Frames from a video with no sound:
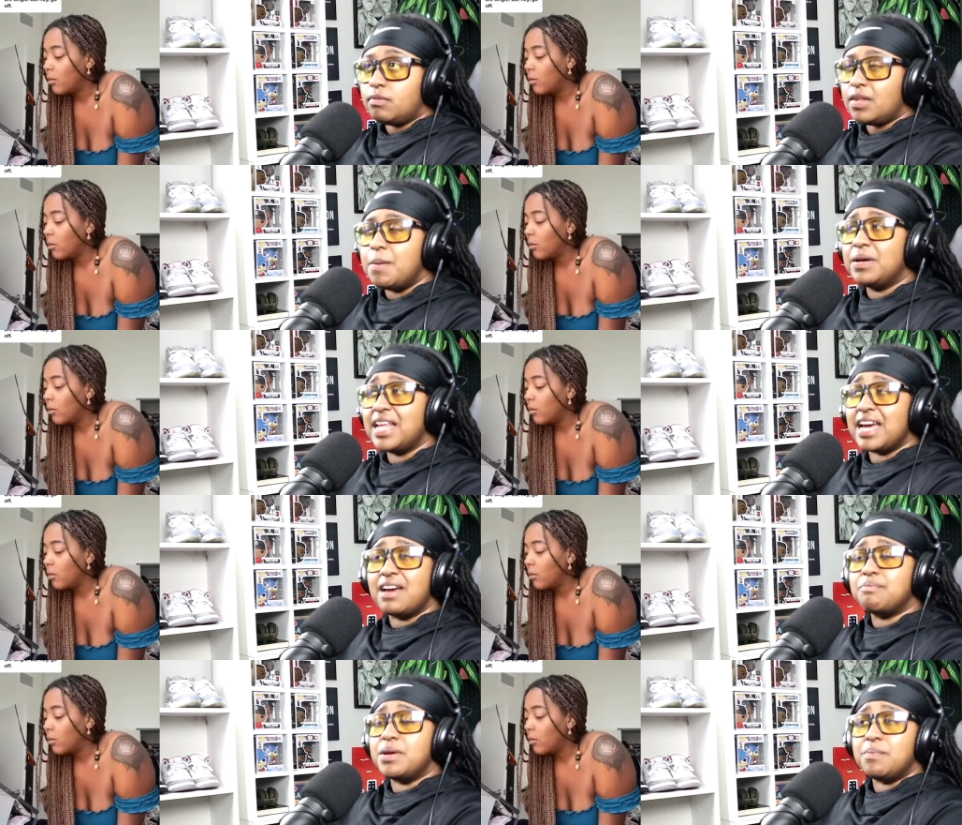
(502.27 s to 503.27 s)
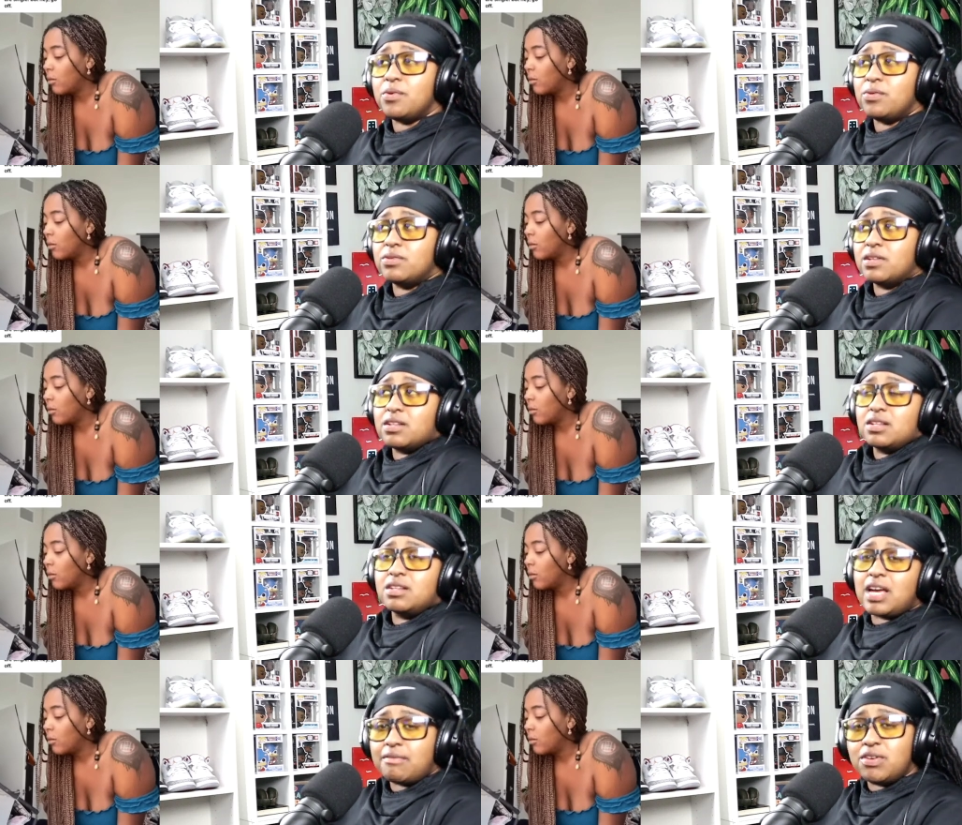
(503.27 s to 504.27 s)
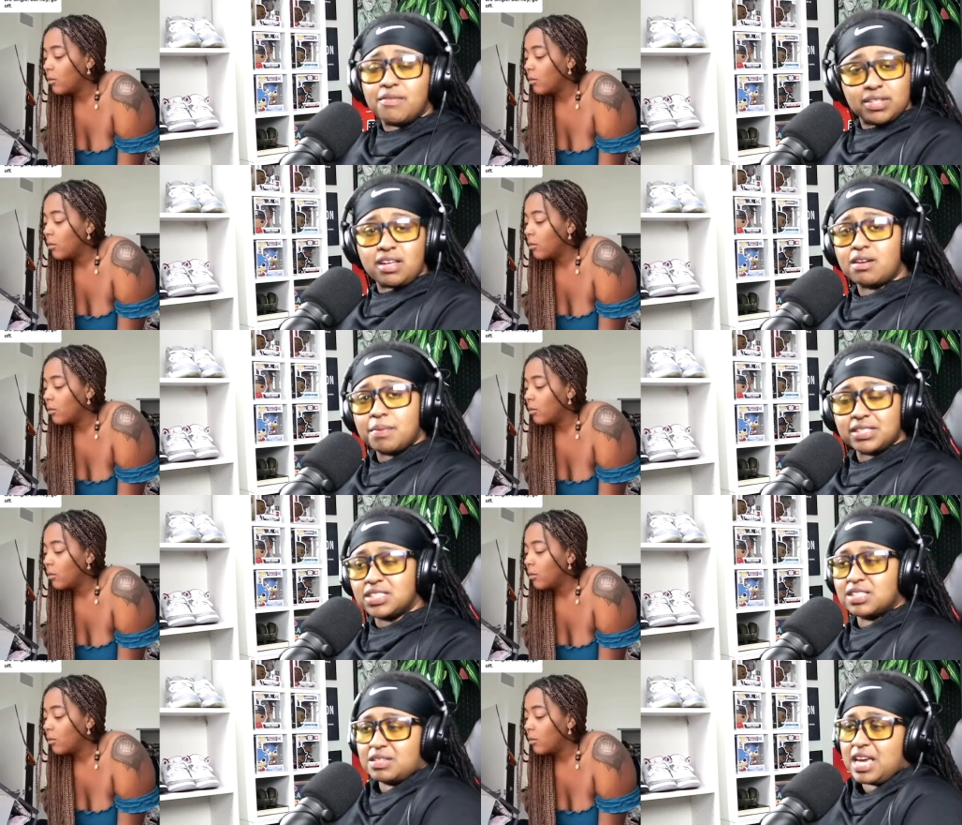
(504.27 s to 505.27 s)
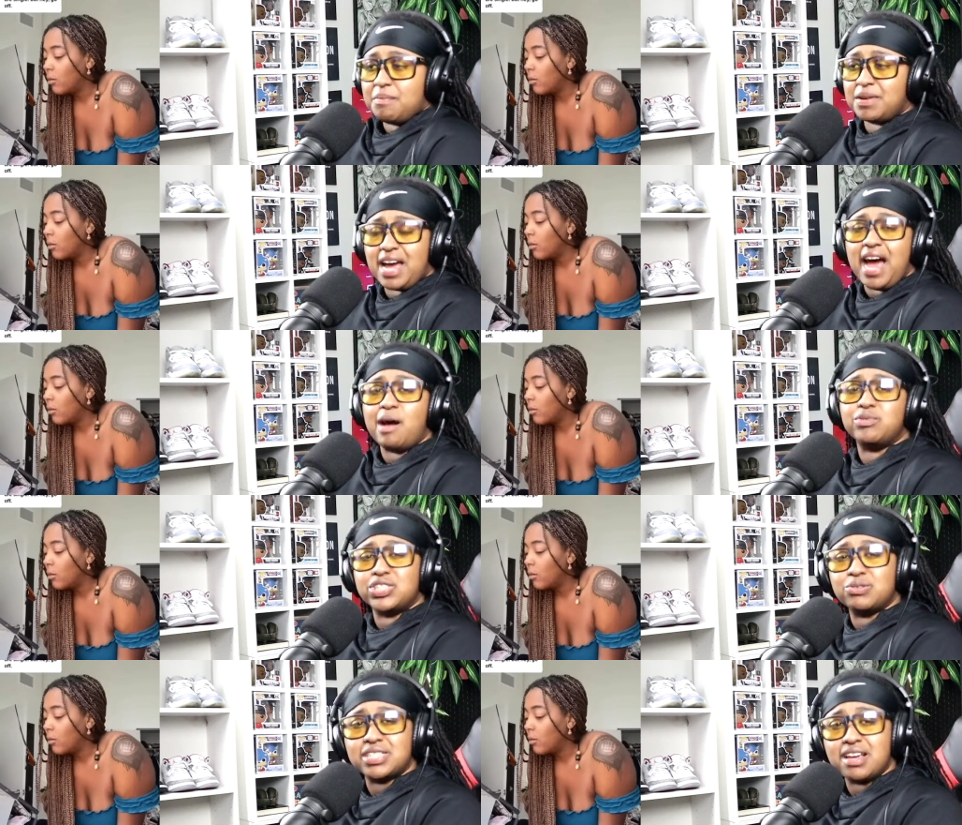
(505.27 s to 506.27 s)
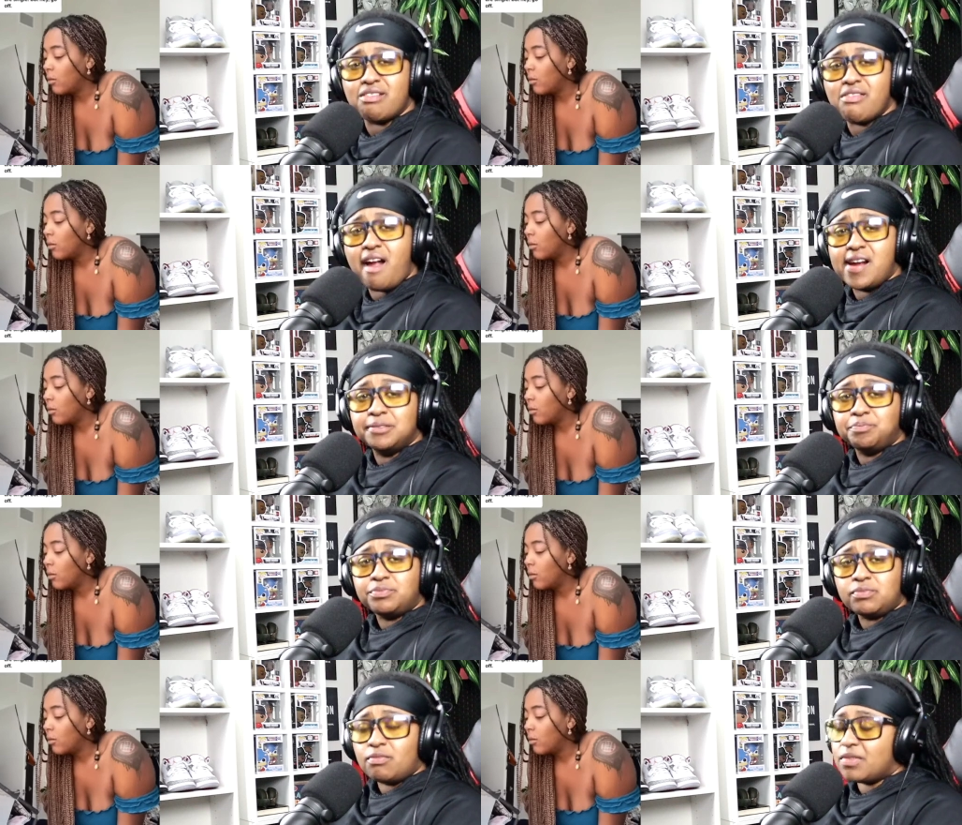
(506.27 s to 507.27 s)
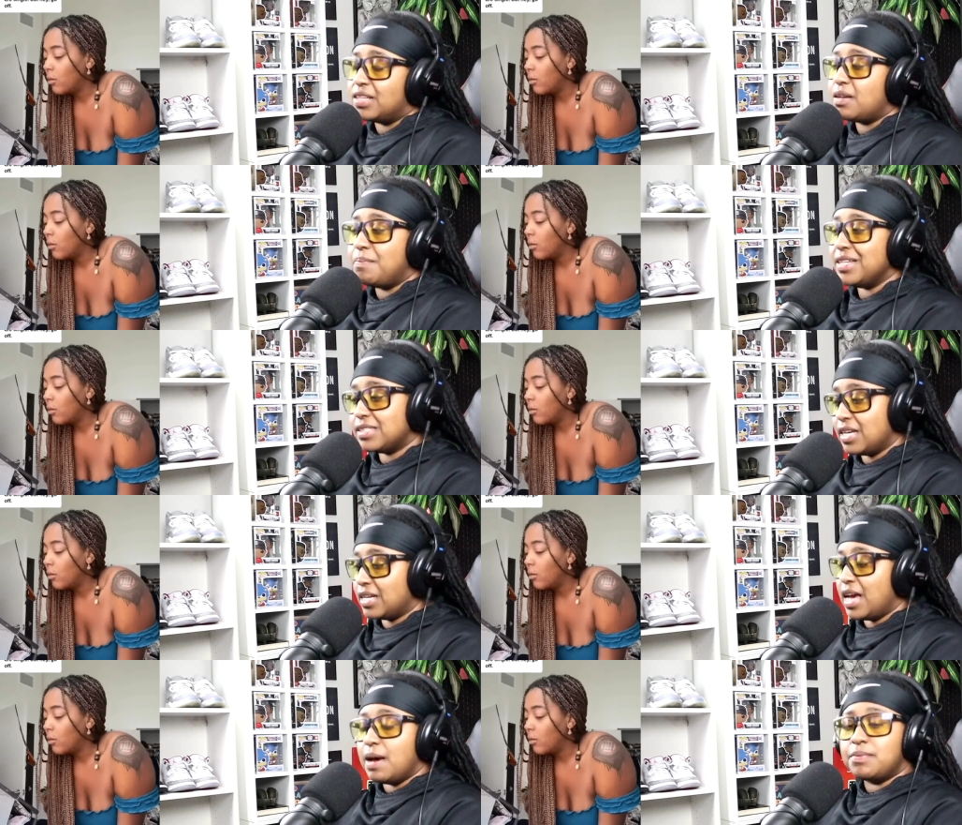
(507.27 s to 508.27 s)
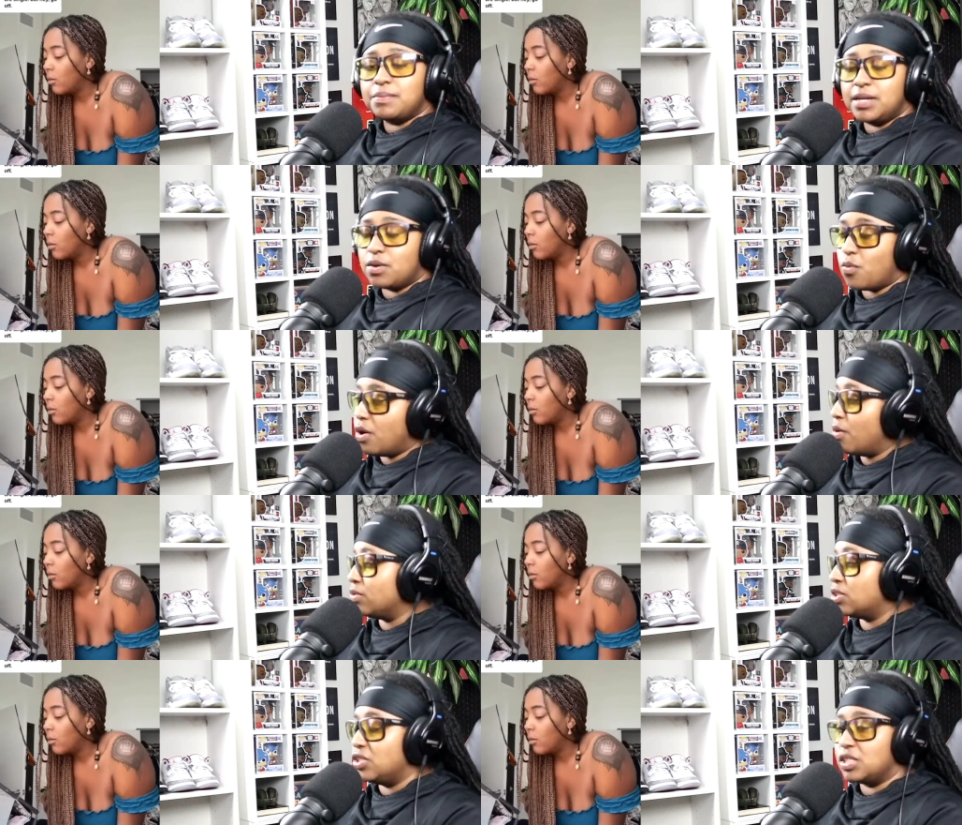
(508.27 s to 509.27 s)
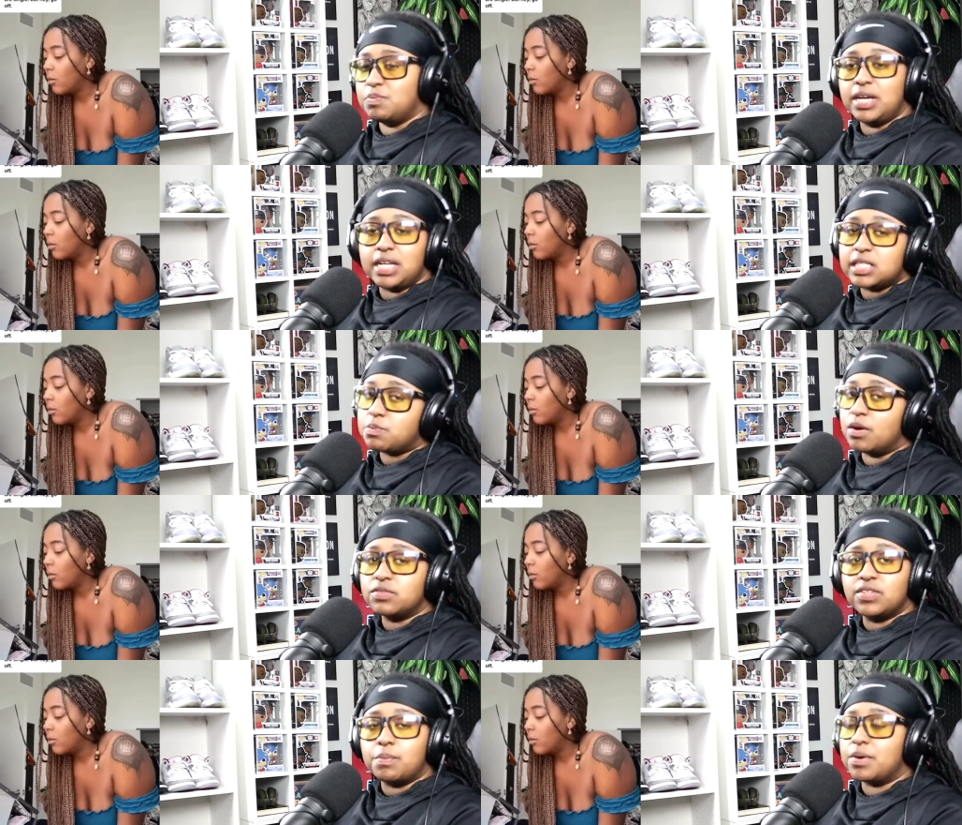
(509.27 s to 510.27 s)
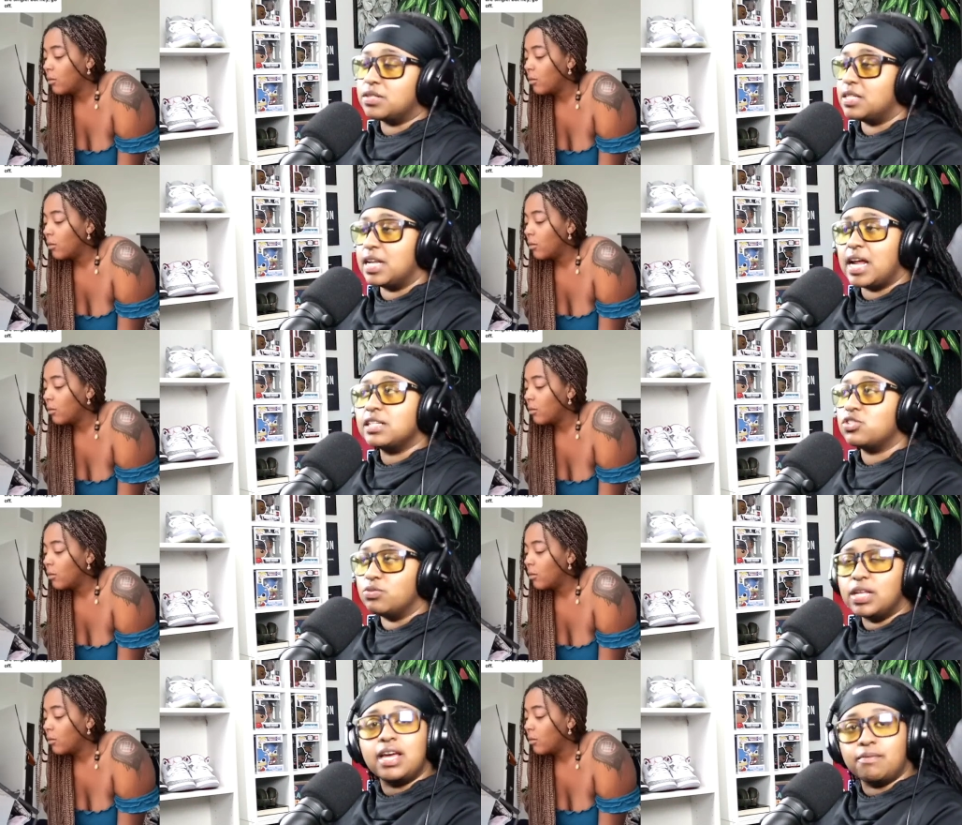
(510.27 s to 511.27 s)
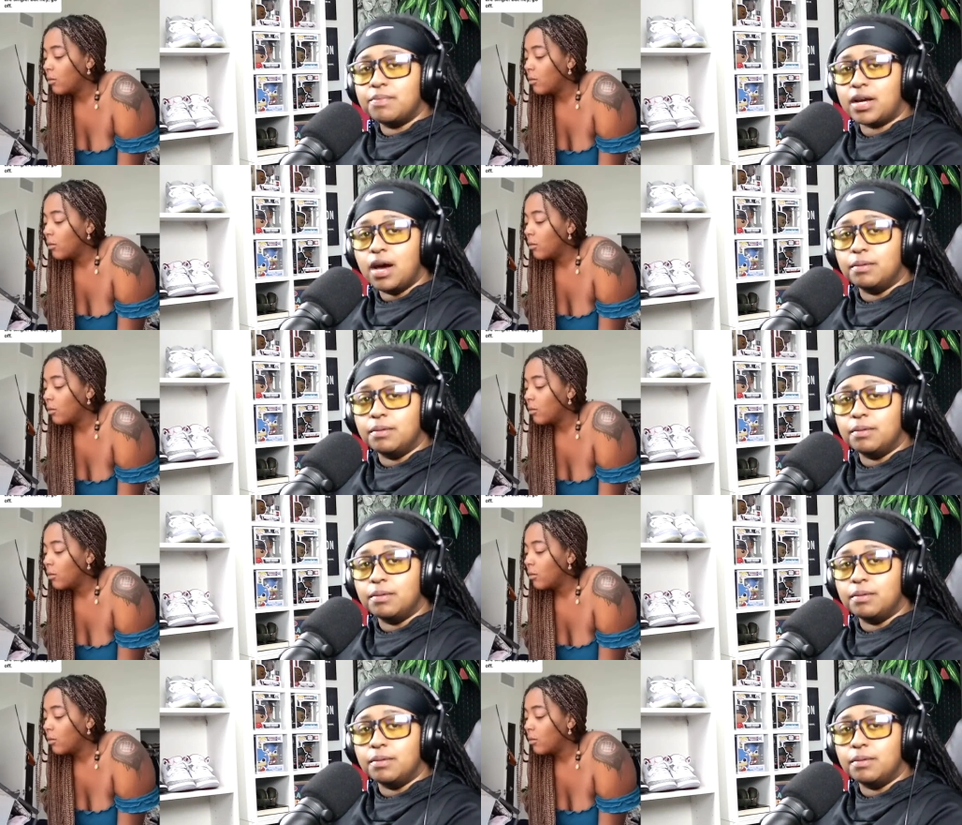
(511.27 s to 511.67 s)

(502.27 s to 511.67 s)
Speaker 1: but like, have people, have you ever thought about just keeping it hot with yourself? The best thing that happened to me in the world was just being exposed for the person that I truly have become.